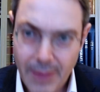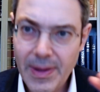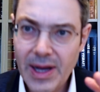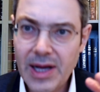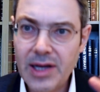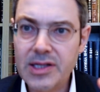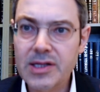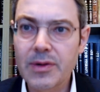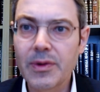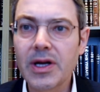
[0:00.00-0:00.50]
back.
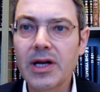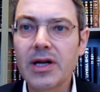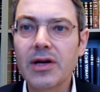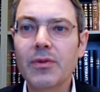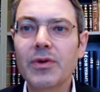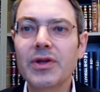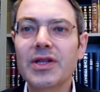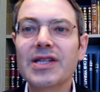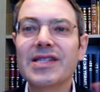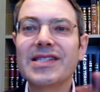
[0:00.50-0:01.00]
So we're going to,
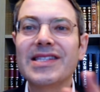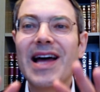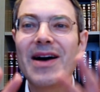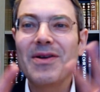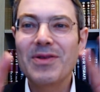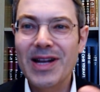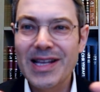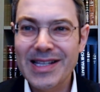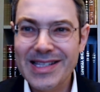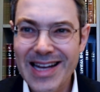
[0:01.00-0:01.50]
with this
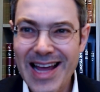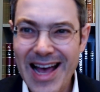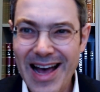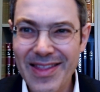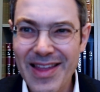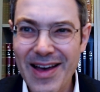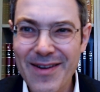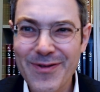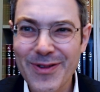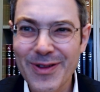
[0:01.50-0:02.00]
now, let's lay out
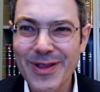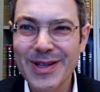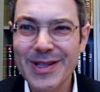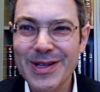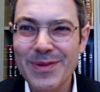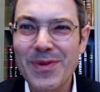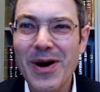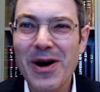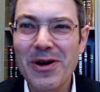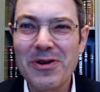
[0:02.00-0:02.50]
there for the
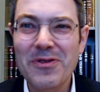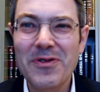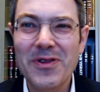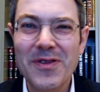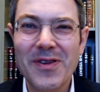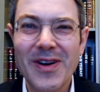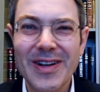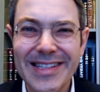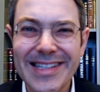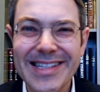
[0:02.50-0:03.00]
topography
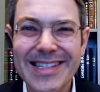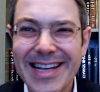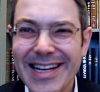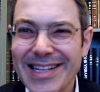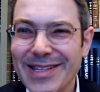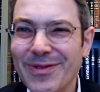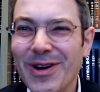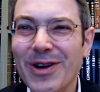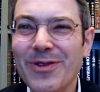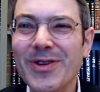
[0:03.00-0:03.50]
of our
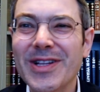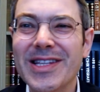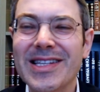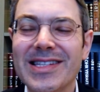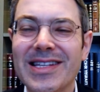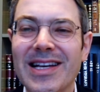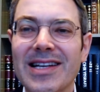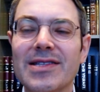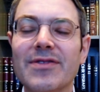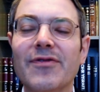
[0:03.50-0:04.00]
discussion. What have we
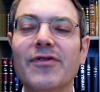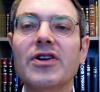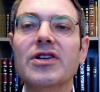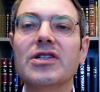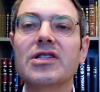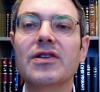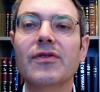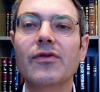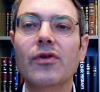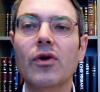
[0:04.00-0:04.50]
discussed?
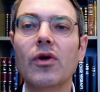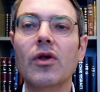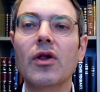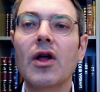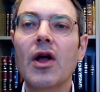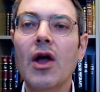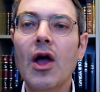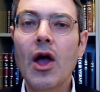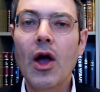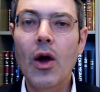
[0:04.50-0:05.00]
First of all,
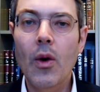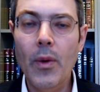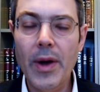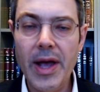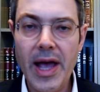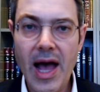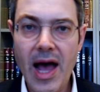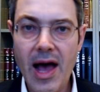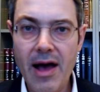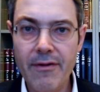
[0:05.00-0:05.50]

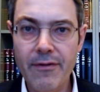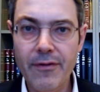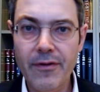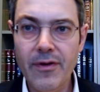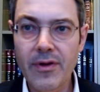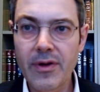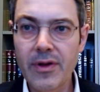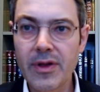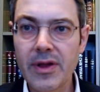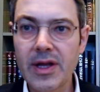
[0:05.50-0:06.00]
we have
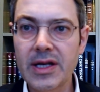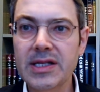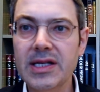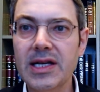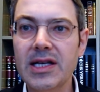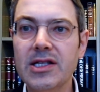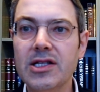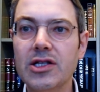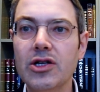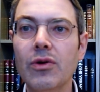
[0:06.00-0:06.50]
this
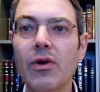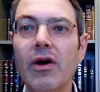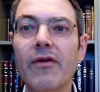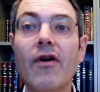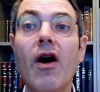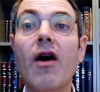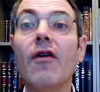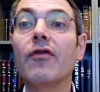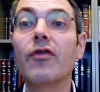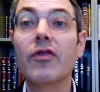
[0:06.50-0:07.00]
issue of
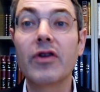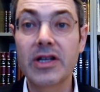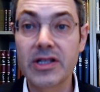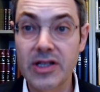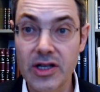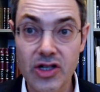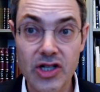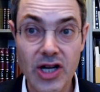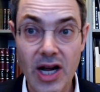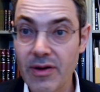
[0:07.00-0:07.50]
offerings
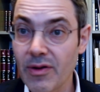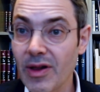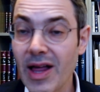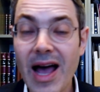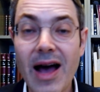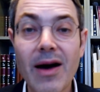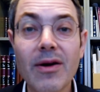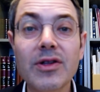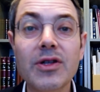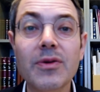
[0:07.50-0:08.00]
in general.
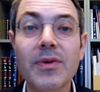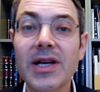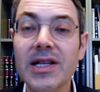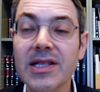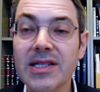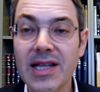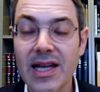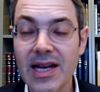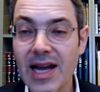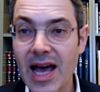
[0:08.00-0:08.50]
How do we
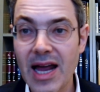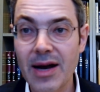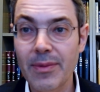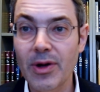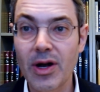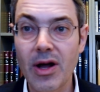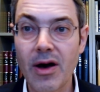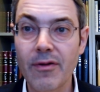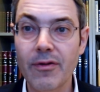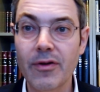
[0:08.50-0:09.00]
understand
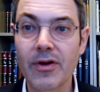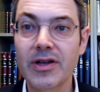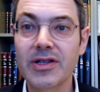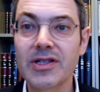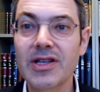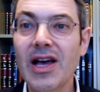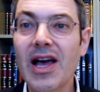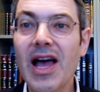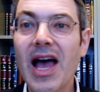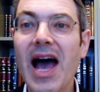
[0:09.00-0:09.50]
animal
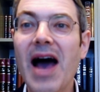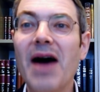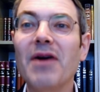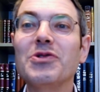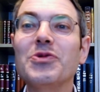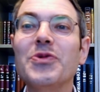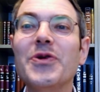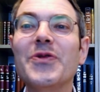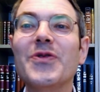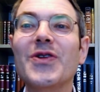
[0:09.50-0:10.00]
offerings? How
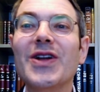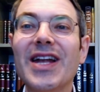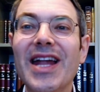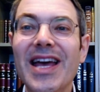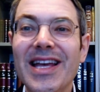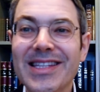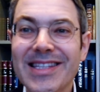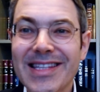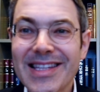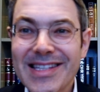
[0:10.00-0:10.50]
do we
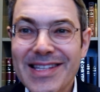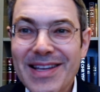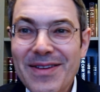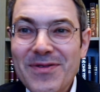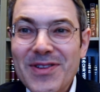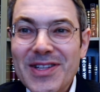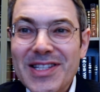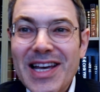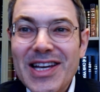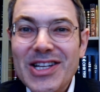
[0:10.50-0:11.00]
relate to this
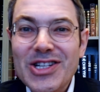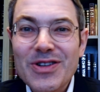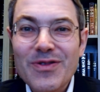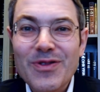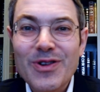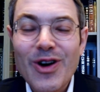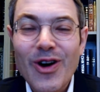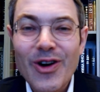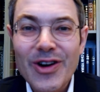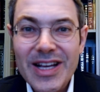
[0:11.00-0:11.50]
invitation
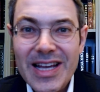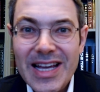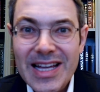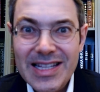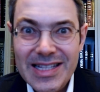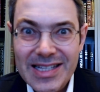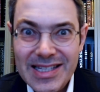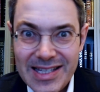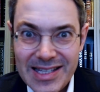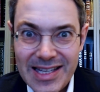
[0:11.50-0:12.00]
of God
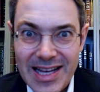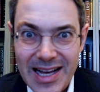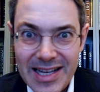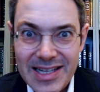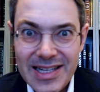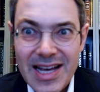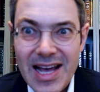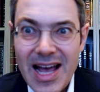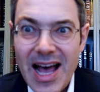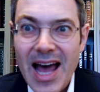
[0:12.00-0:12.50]

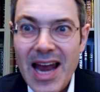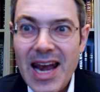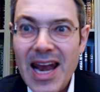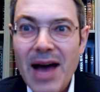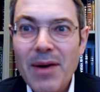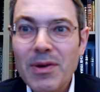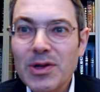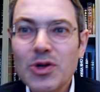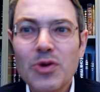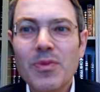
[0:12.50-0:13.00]
inside? And
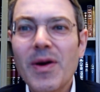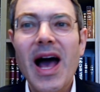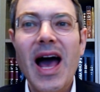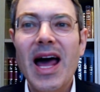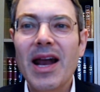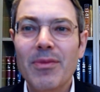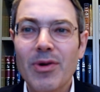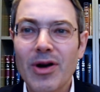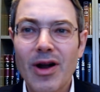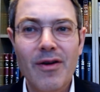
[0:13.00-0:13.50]
now we're talking about
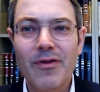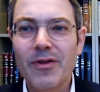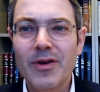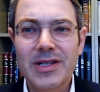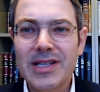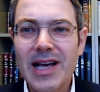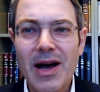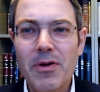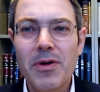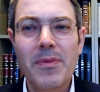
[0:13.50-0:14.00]
animal
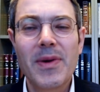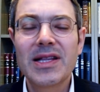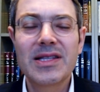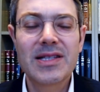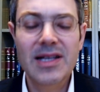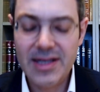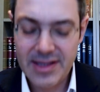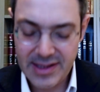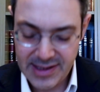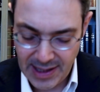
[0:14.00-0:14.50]
offerings. How are we meant
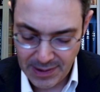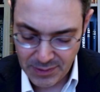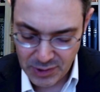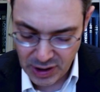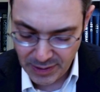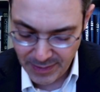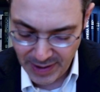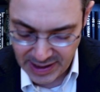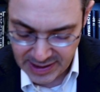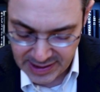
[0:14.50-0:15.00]
to
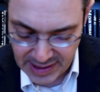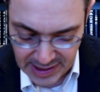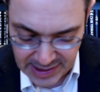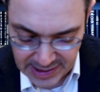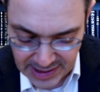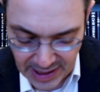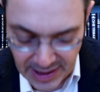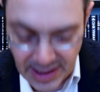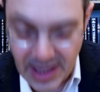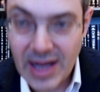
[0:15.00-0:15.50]
conceptually make
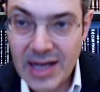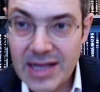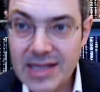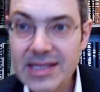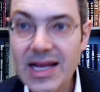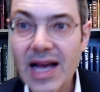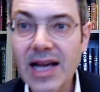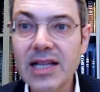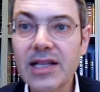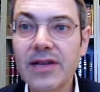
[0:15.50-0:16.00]
sense of that?
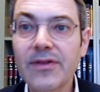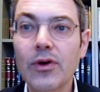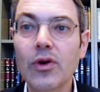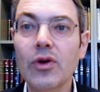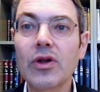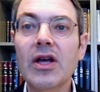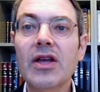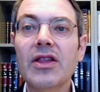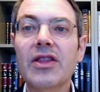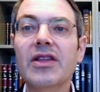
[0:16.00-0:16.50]
Second of
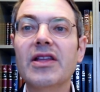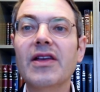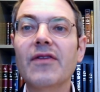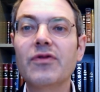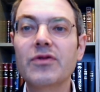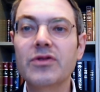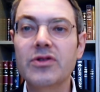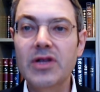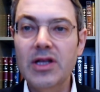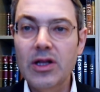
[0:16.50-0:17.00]
all, the
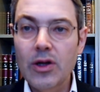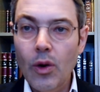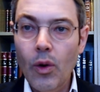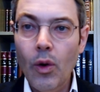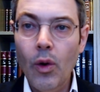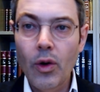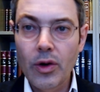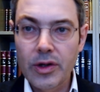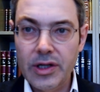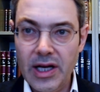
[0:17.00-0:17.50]
difference between the
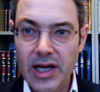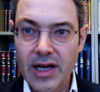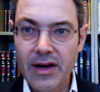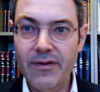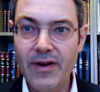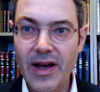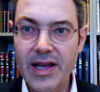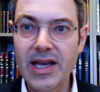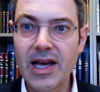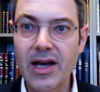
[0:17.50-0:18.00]
order in
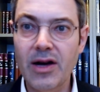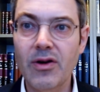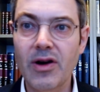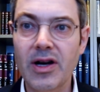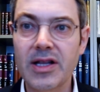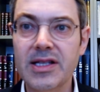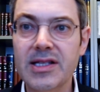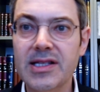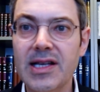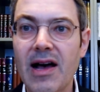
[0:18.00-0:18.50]
VaYikrah
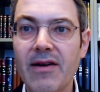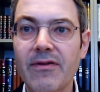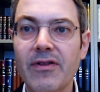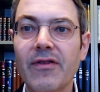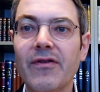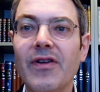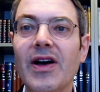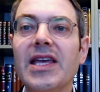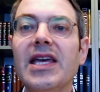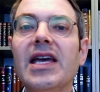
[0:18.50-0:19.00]
and Tzav.
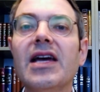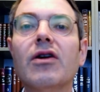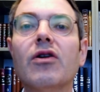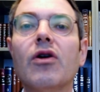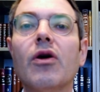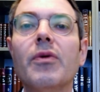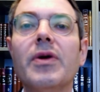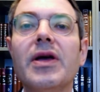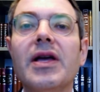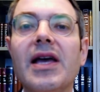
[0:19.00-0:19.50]

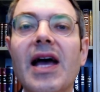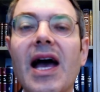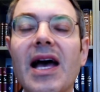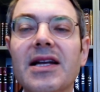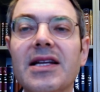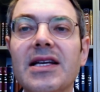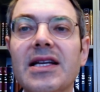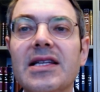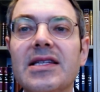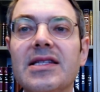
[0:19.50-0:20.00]
VaYikrah we
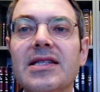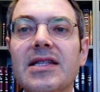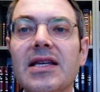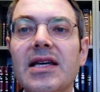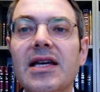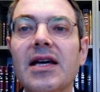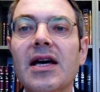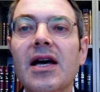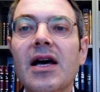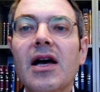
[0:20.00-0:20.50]
get is
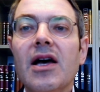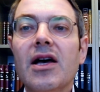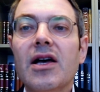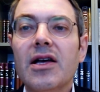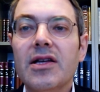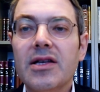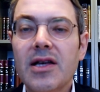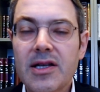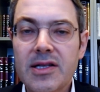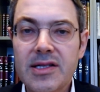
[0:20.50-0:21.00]
the
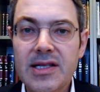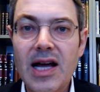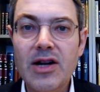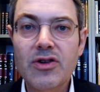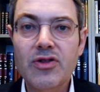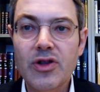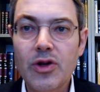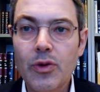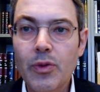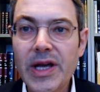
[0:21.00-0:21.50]

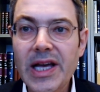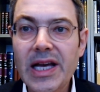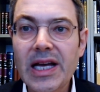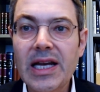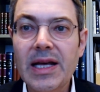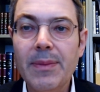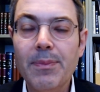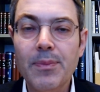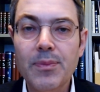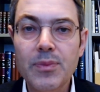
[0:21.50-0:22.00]
Sedra, the
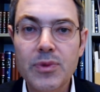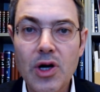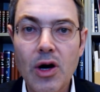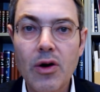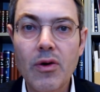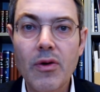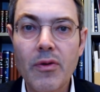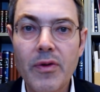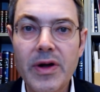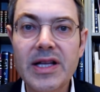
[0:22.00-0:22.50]
weekly
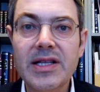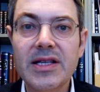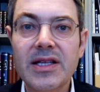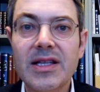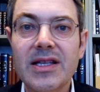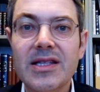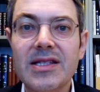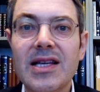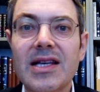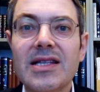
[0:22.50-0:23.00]
Torah reading
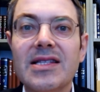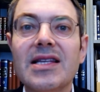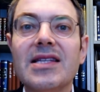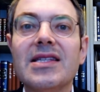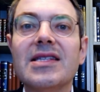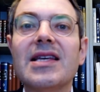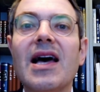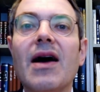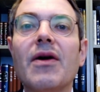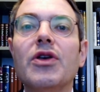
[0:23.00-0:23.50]
that says
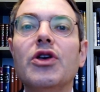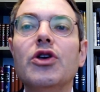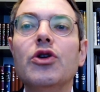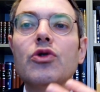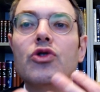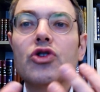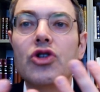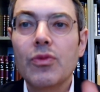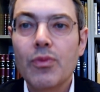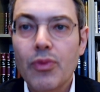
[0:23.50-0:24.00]
this is how you
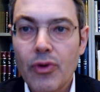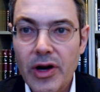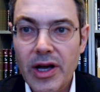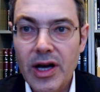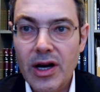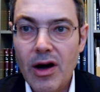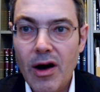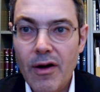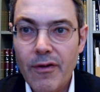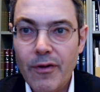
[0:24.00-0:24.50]
should bring
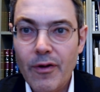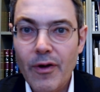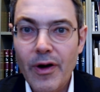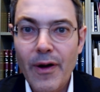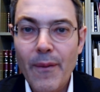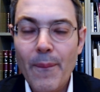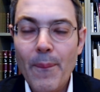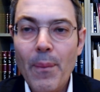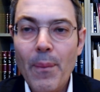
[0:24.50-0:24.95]
an offering.